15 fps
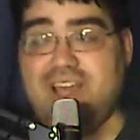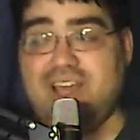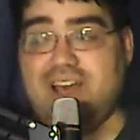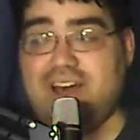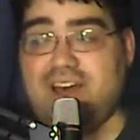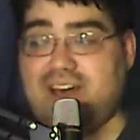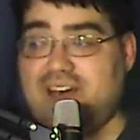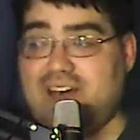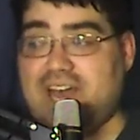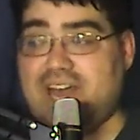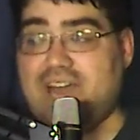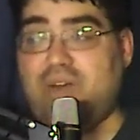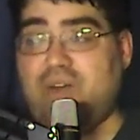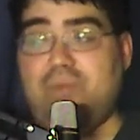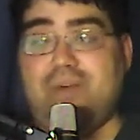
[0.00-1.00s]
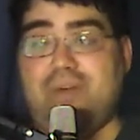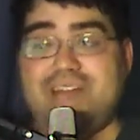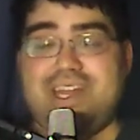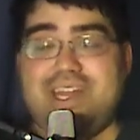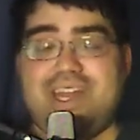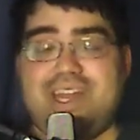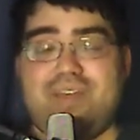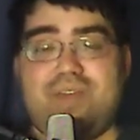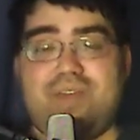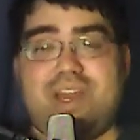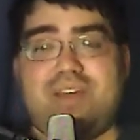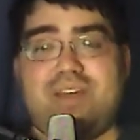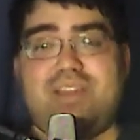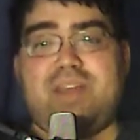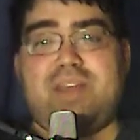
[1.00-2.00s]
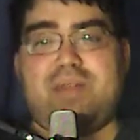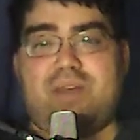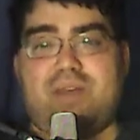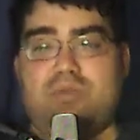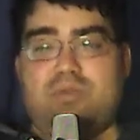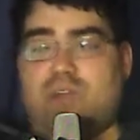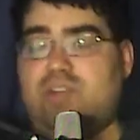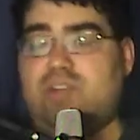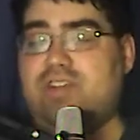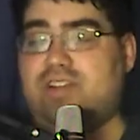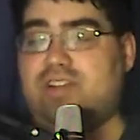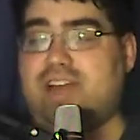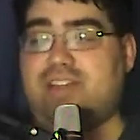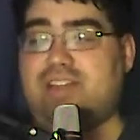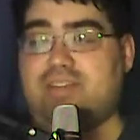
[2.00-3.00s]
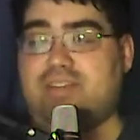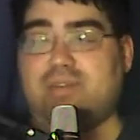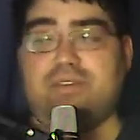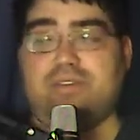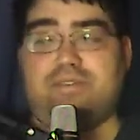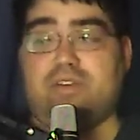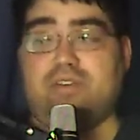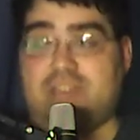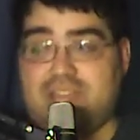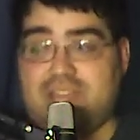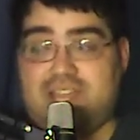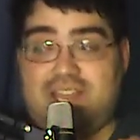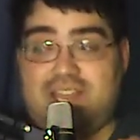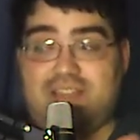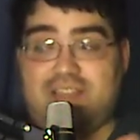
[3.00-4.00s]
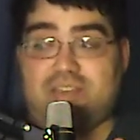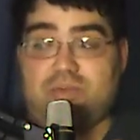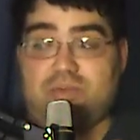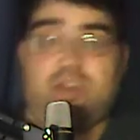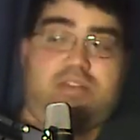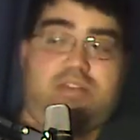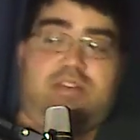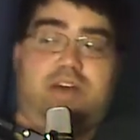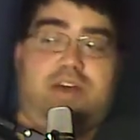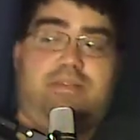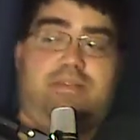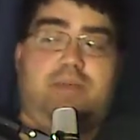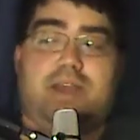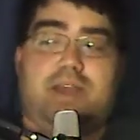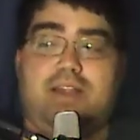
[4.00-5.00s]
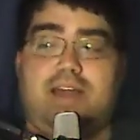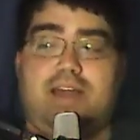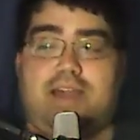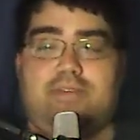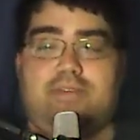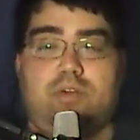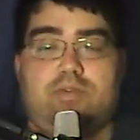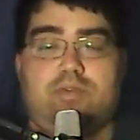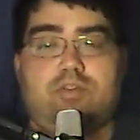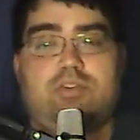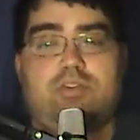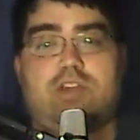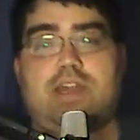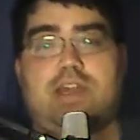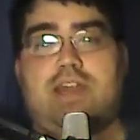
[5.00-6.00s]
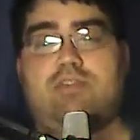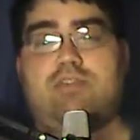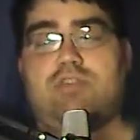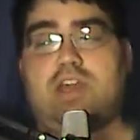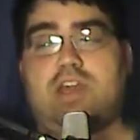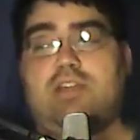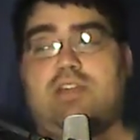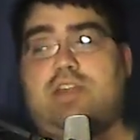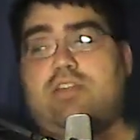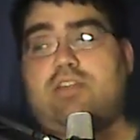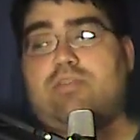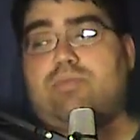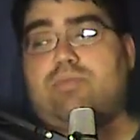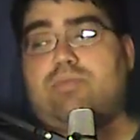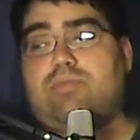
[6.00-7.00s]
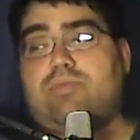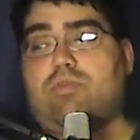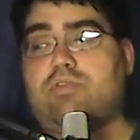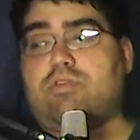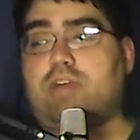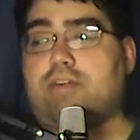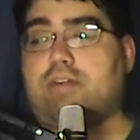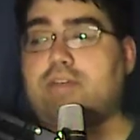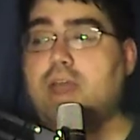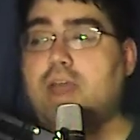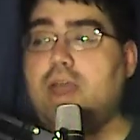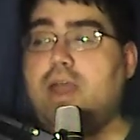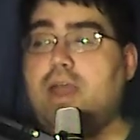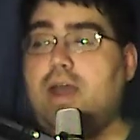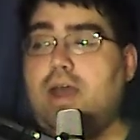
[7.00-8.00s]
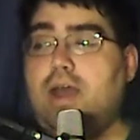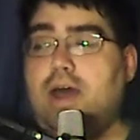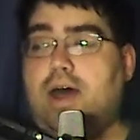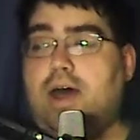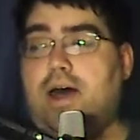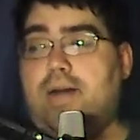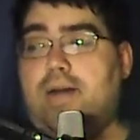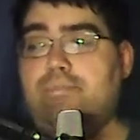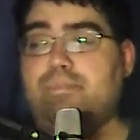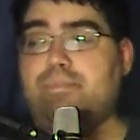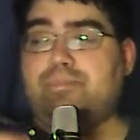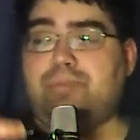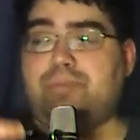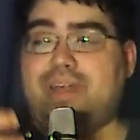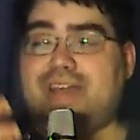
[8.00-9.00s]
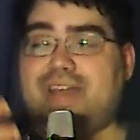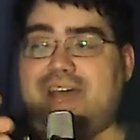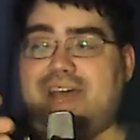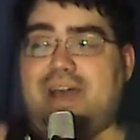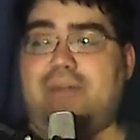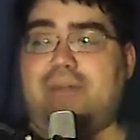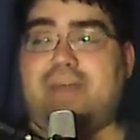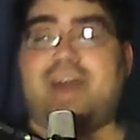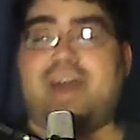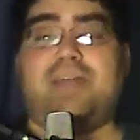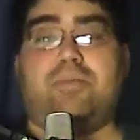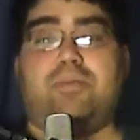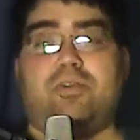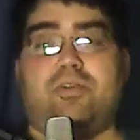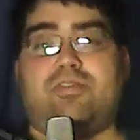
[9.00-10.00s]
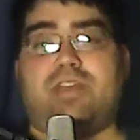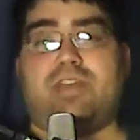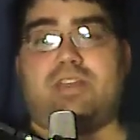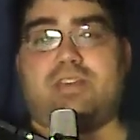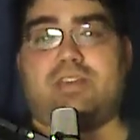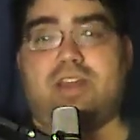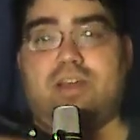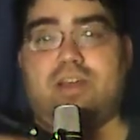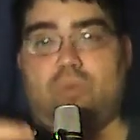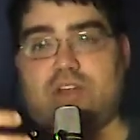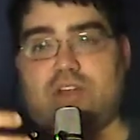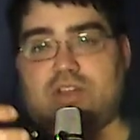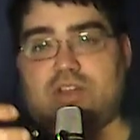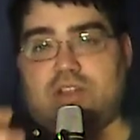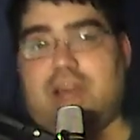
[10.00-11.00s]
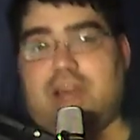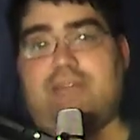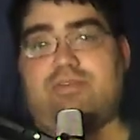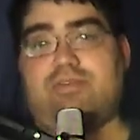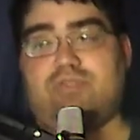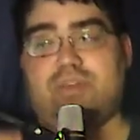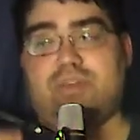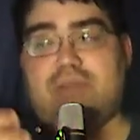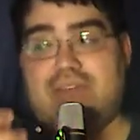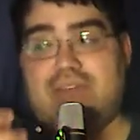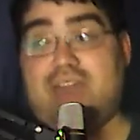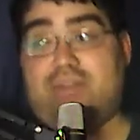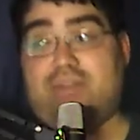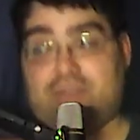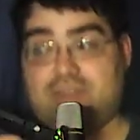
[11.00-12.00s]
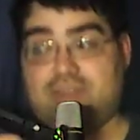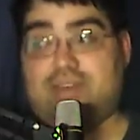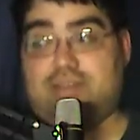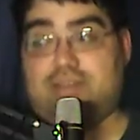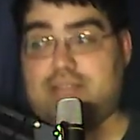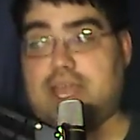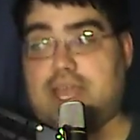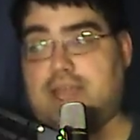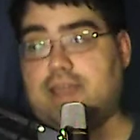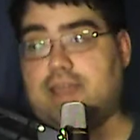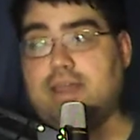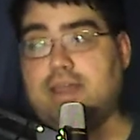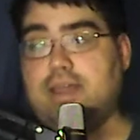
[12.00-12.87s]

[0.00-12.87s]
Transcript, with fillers: Uh, I don't mind it every now and then. I mean, I was watching a lot of Zero the First, and he, he did some good stuff. I'm not gonna lie. If you ever check out his channel, he does some pretty cool stuff. Um, but I, am not a person that's gonna watch a live stream every single day.